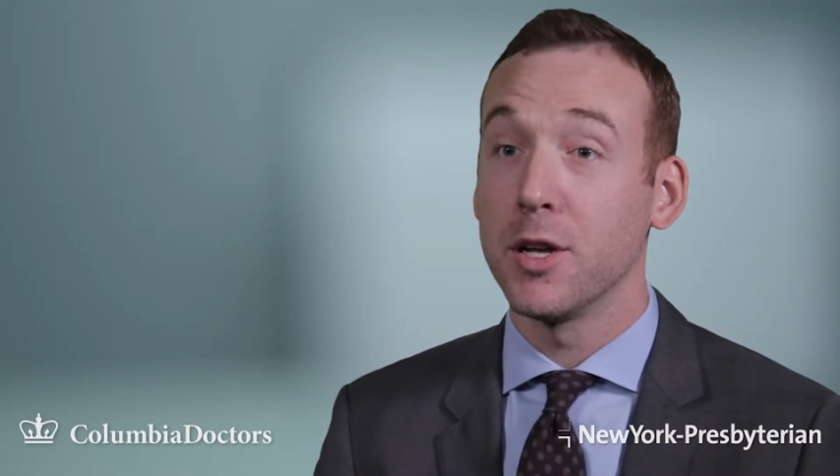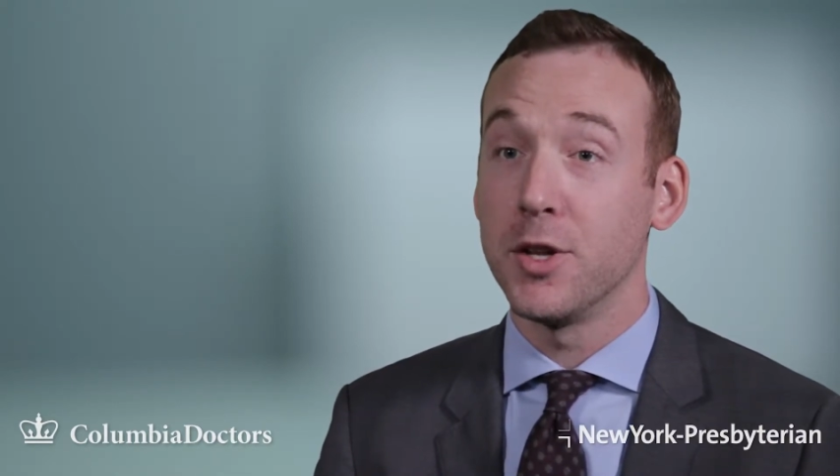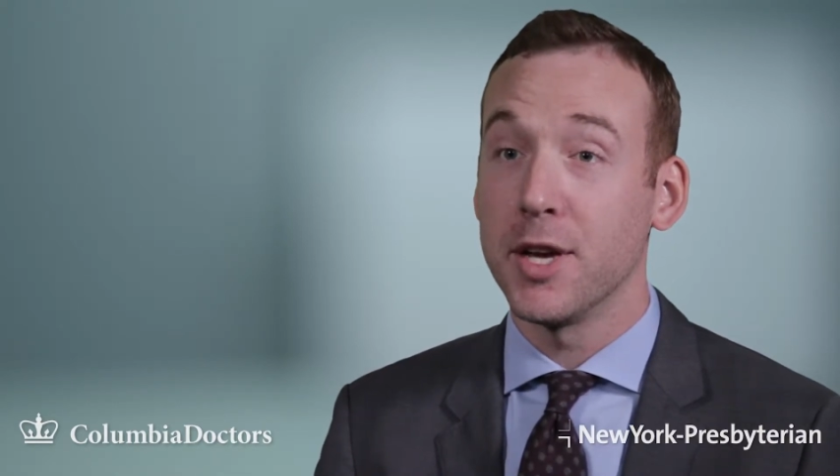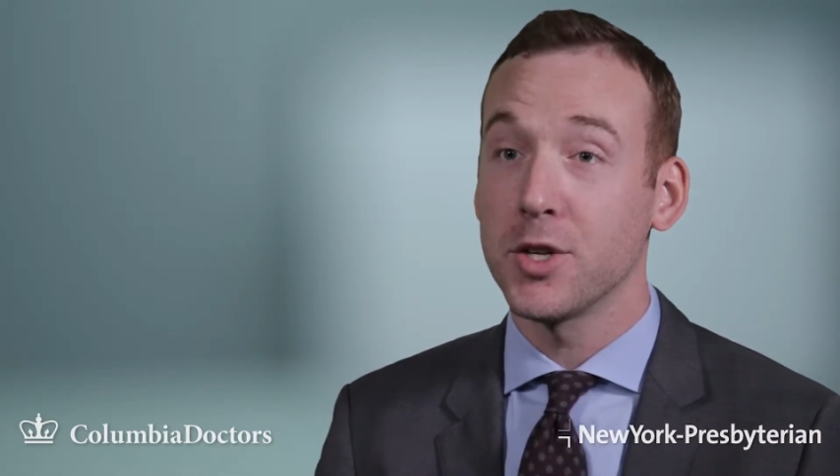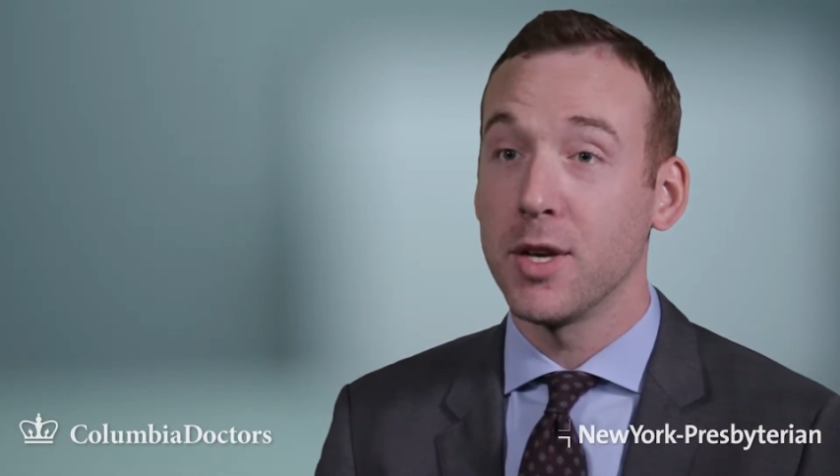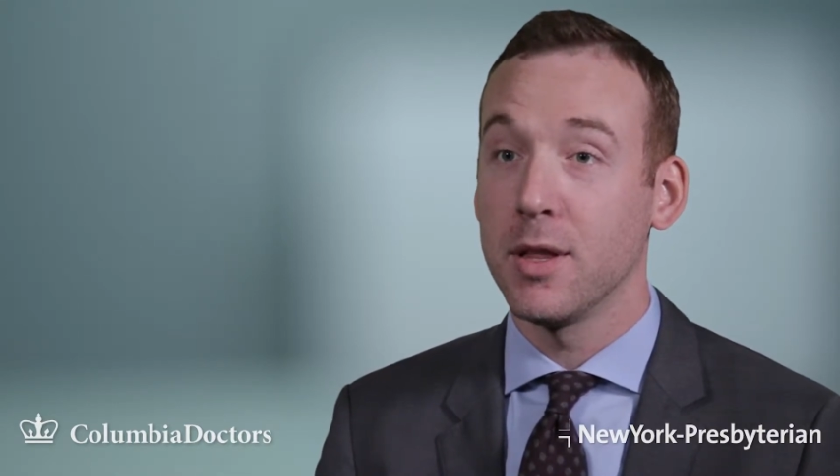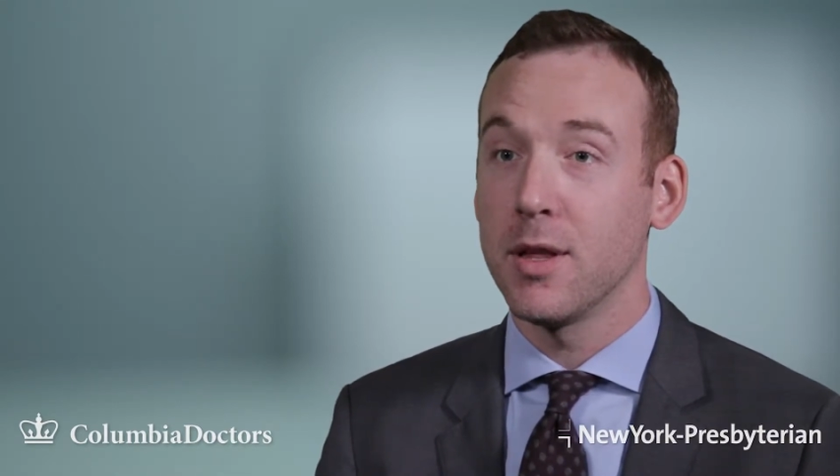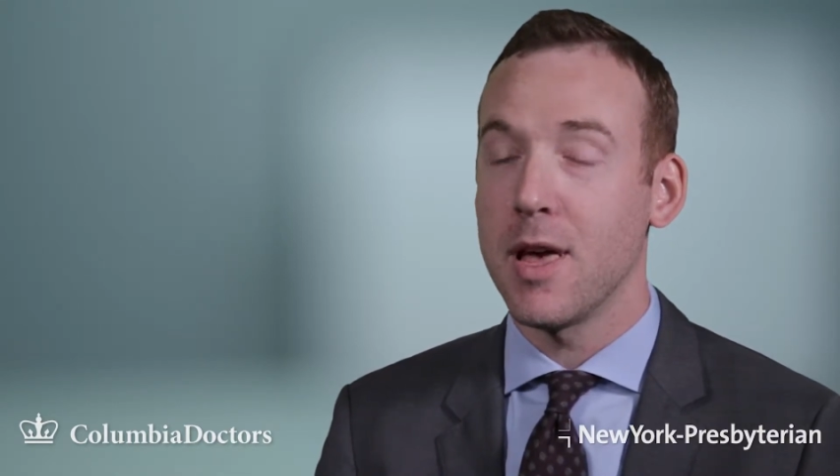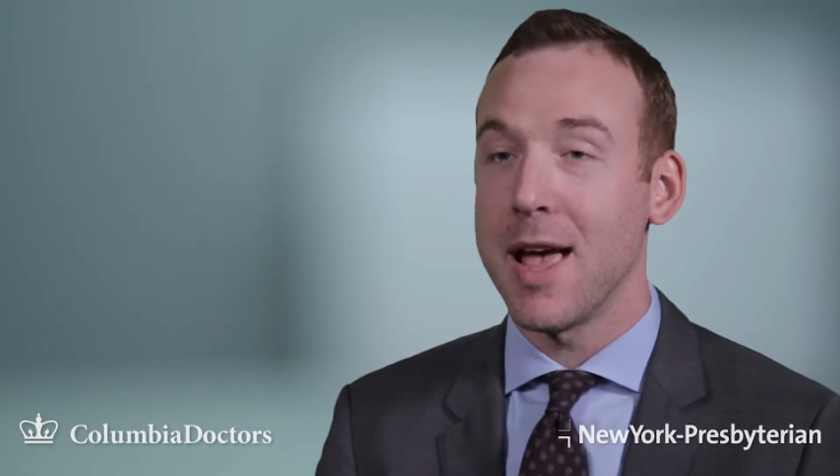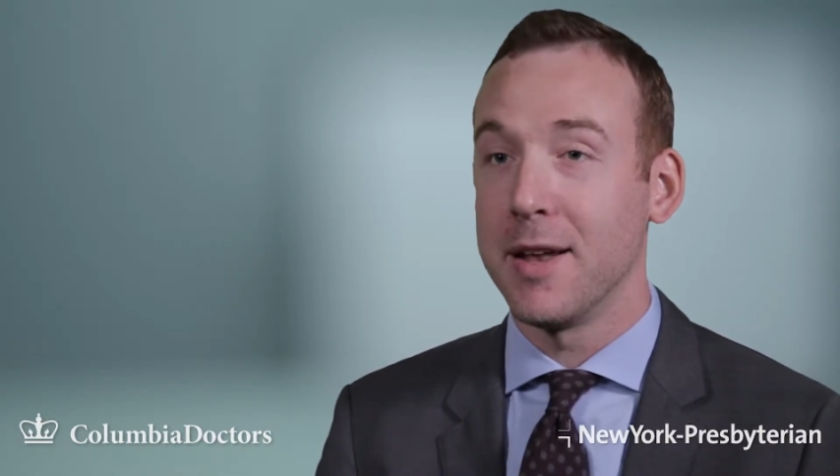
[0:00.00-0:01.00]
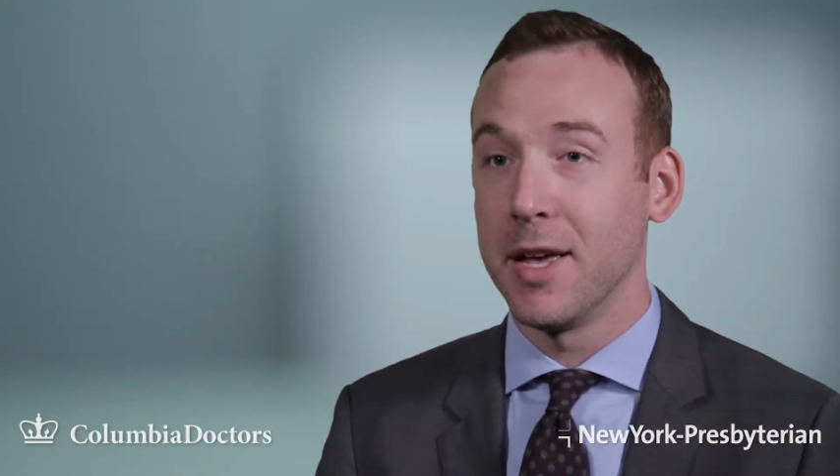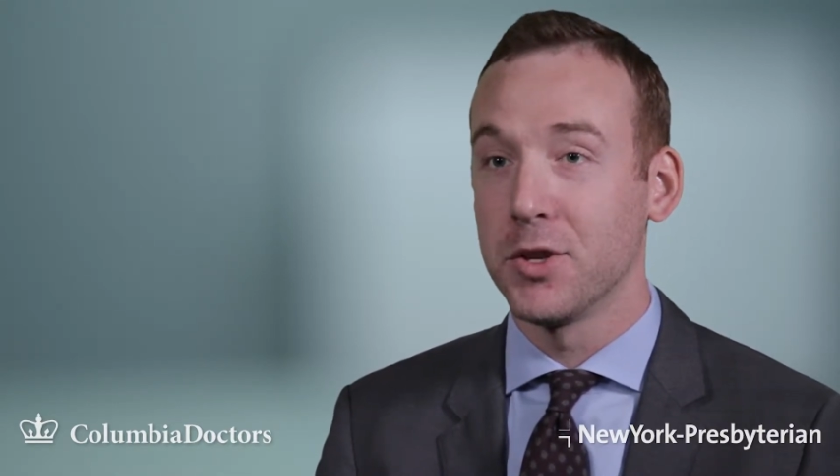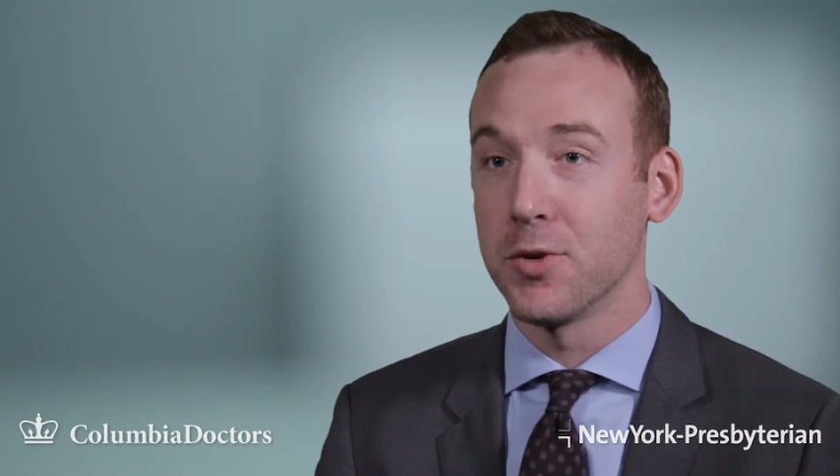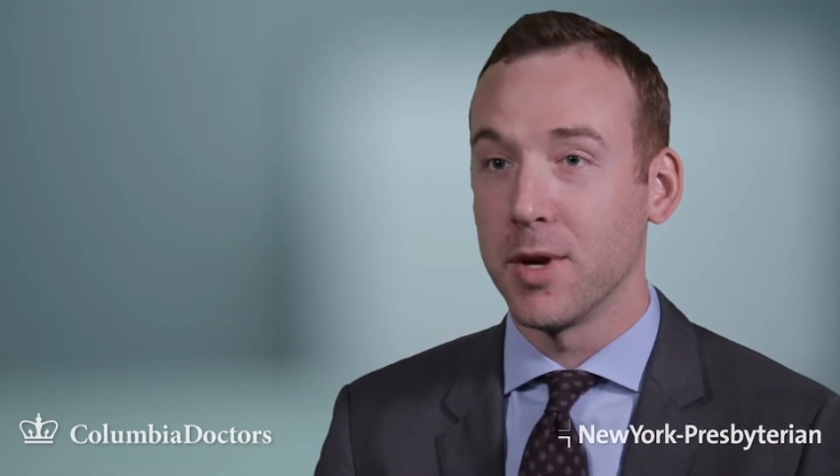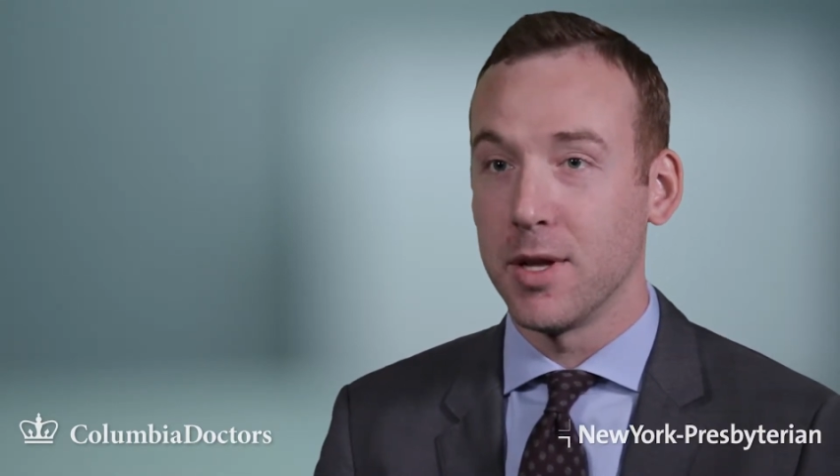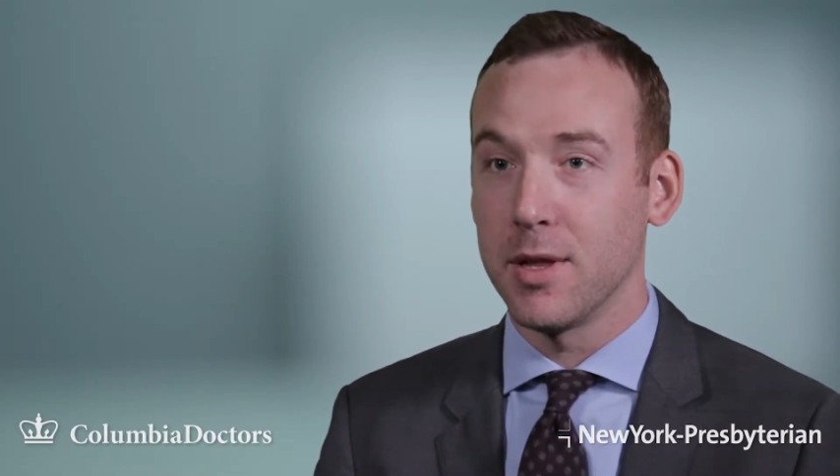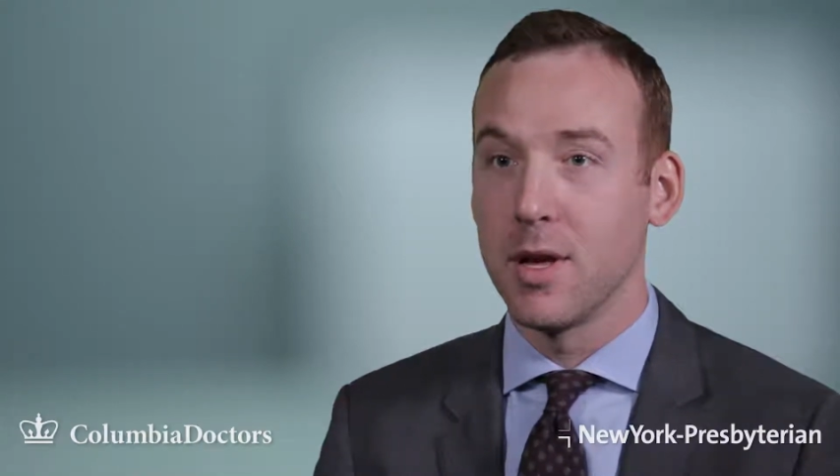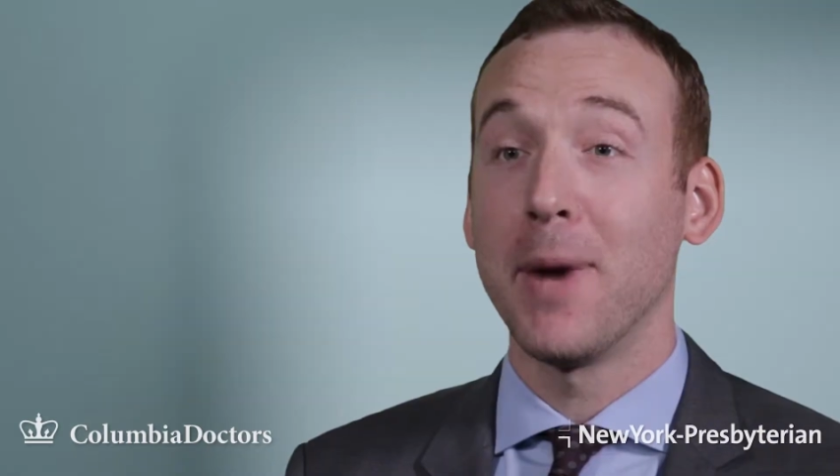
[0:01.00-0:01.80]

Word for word: conditions and injuries.